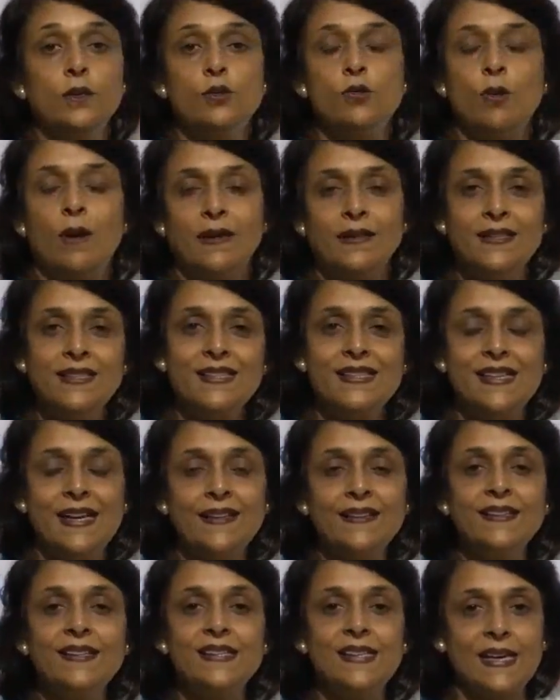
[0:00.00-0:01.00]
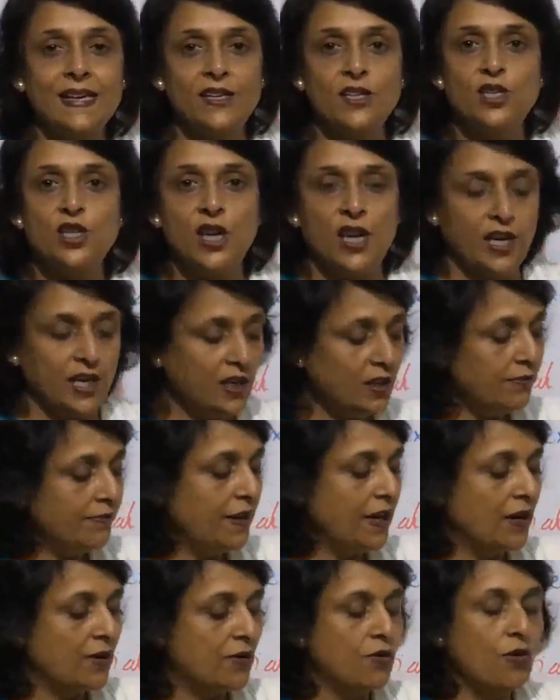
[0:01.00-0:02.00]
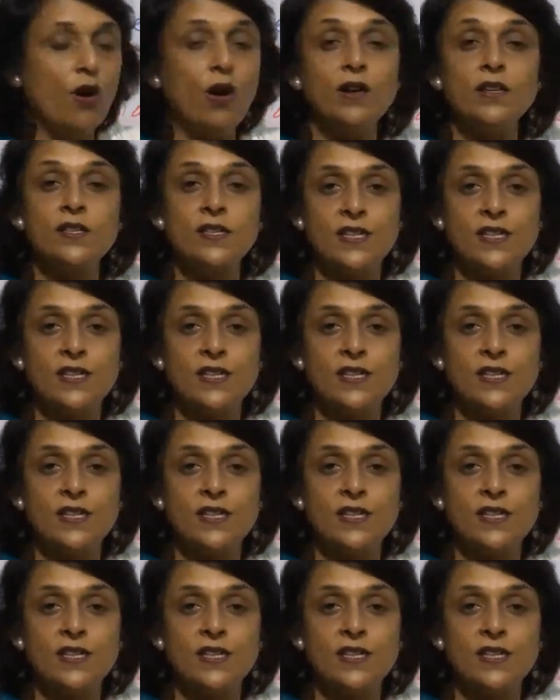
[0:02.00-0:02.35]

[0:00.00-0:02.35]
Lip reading: To understand this exchange, we'll draw a